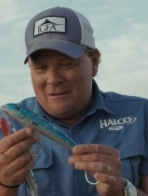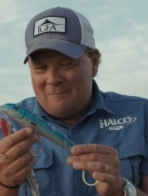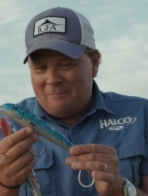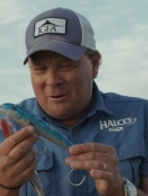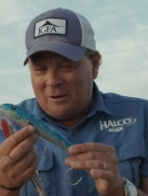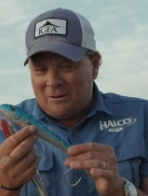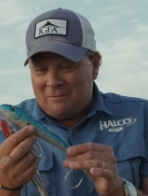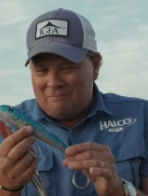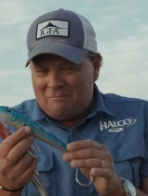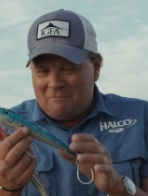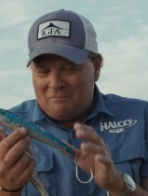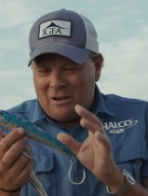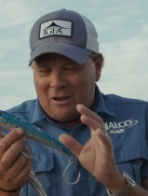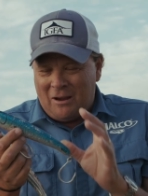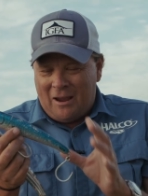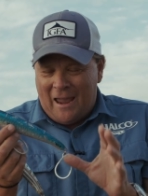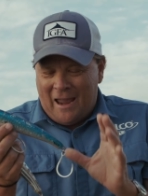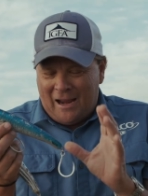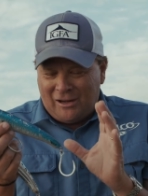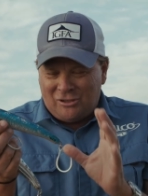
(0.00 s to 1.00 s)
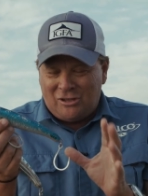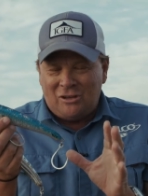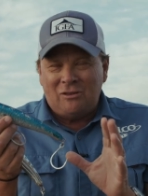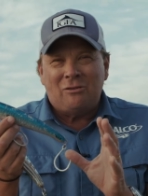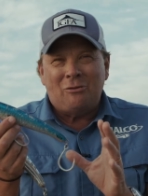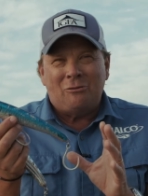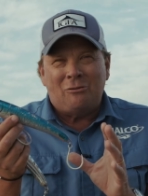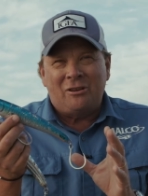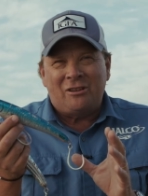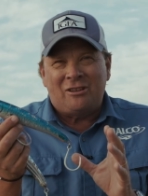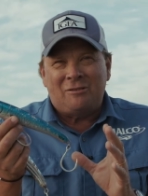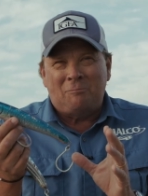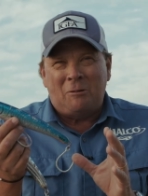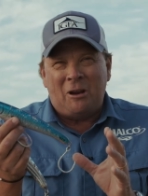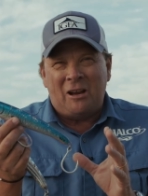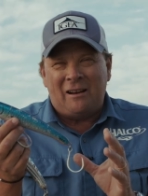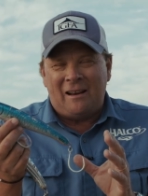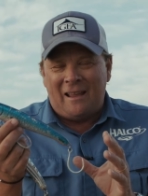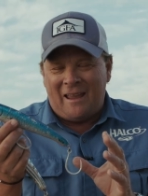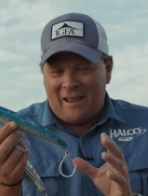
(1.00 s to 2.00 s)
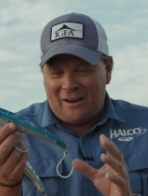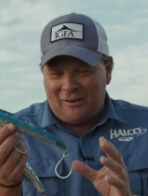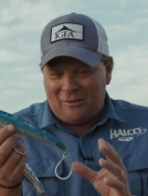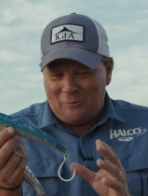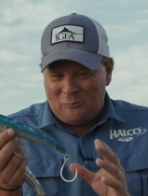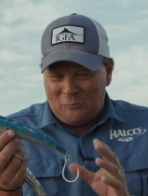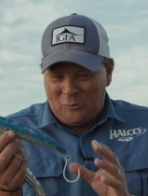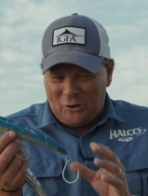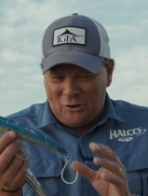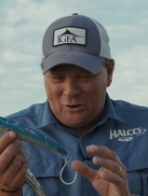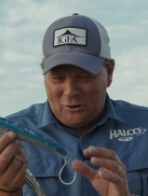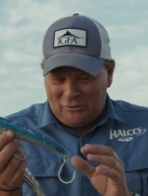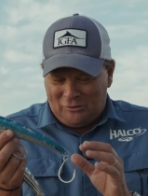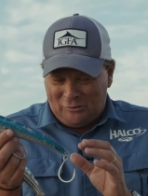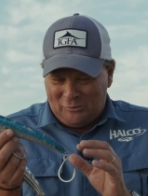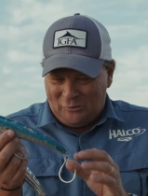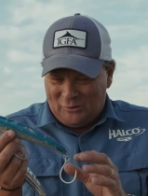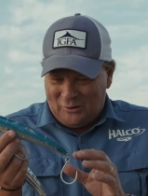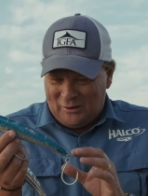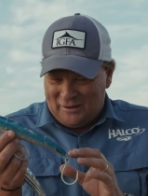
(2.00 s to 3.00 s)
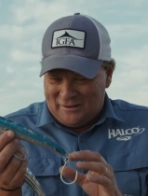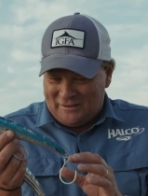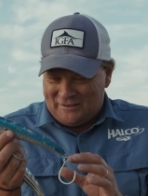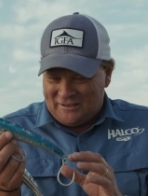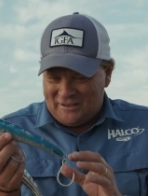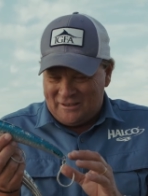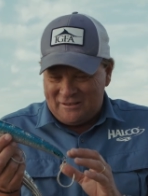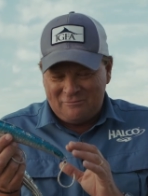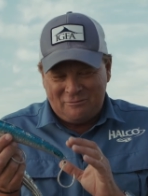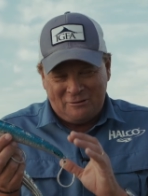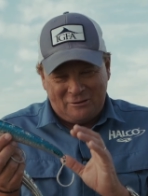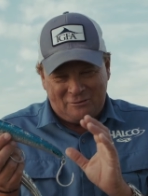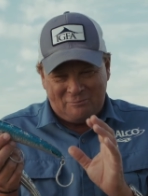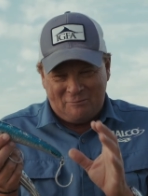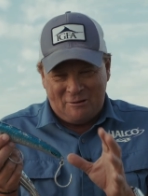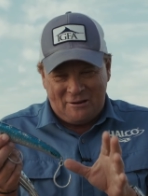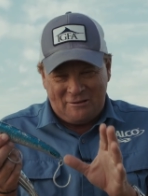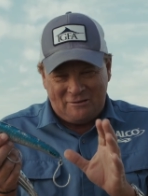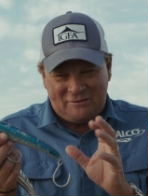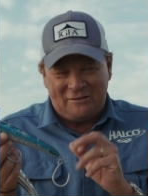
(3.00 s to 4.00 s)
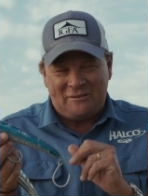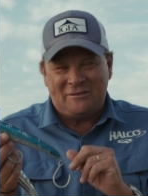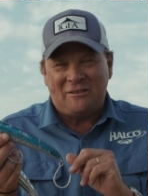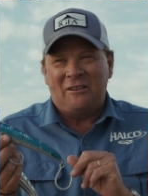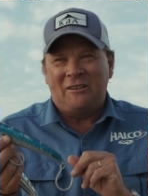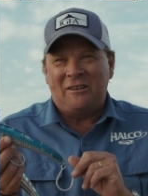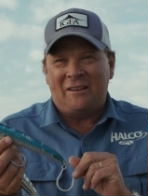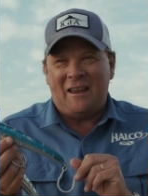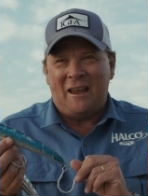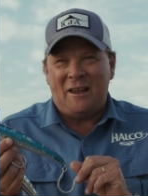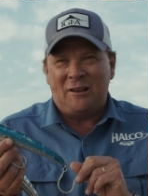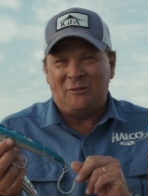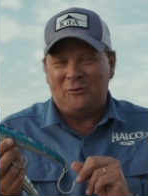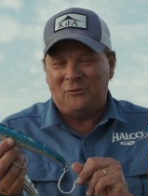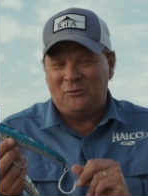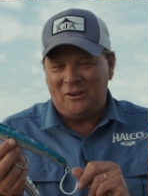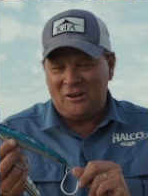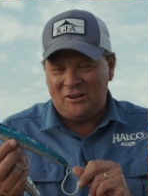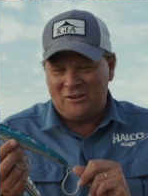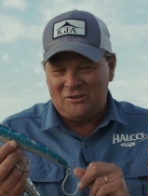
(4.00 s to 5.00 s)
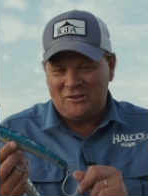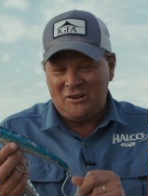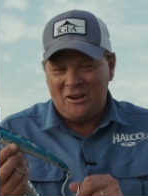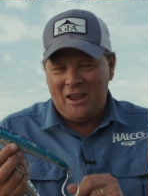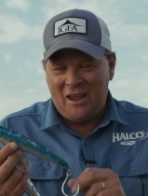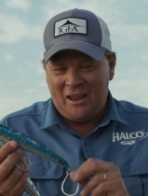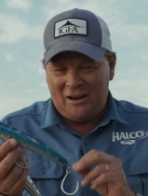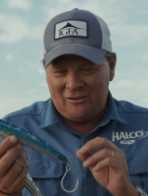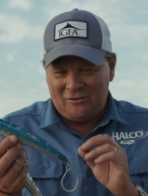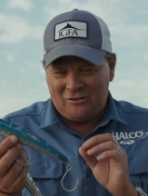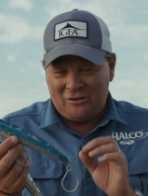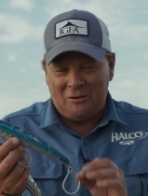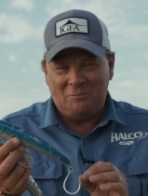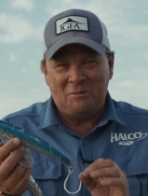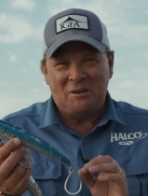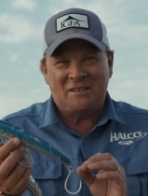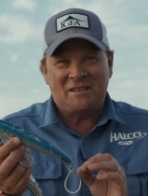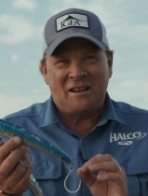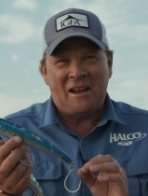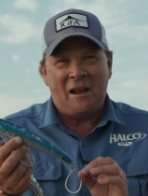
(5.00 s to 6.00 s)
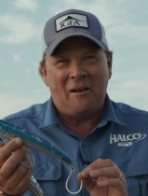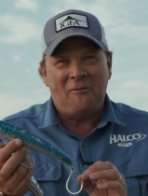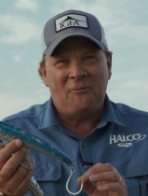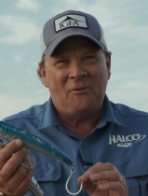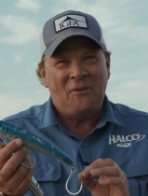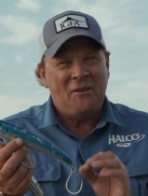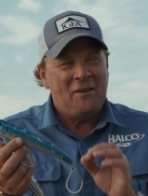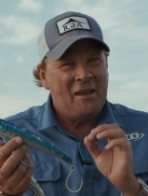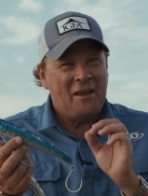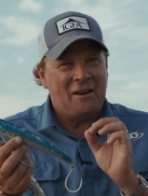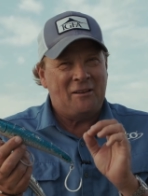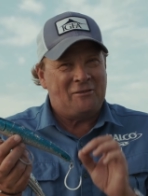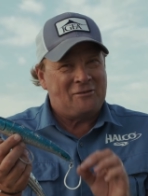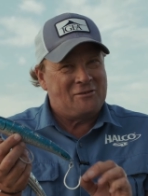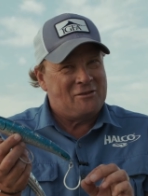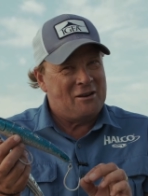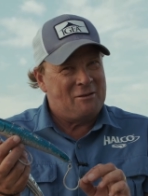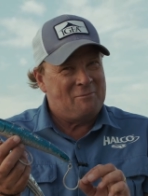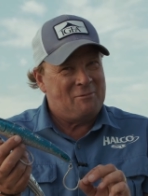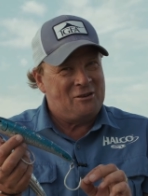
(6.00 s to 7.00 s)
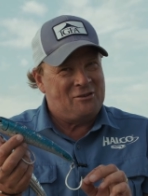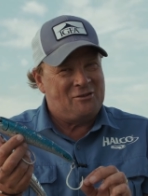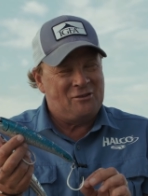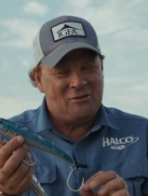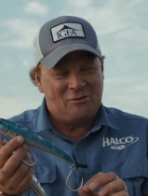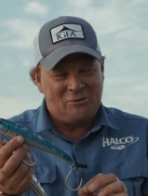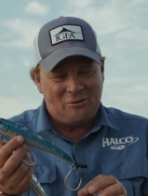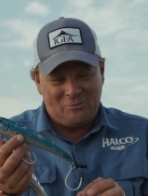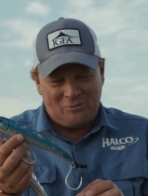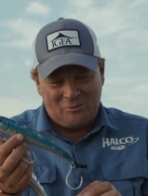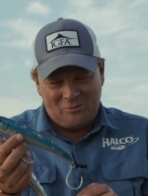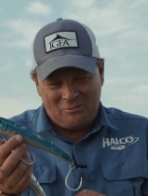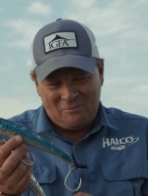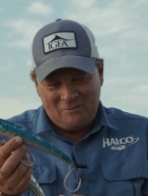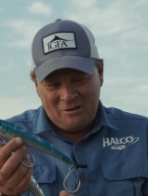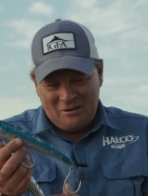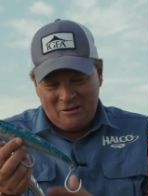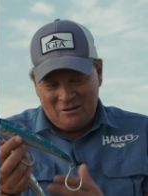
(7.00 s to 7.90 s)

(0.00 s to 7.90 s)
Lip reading: But you know, actions always speak louder than words with these things, which means it's got to catch fish and it's got to be tough and it's got to be durable.